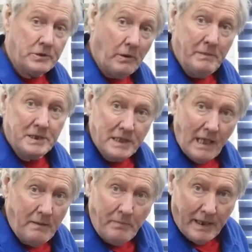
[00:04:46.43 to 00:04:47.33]
so I missed the
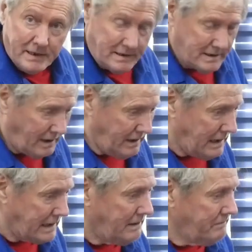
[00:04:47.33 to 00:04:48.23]
apex
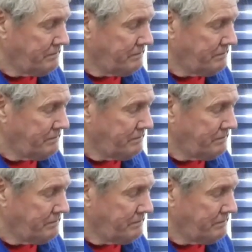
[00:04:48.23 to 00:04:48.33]
entirely.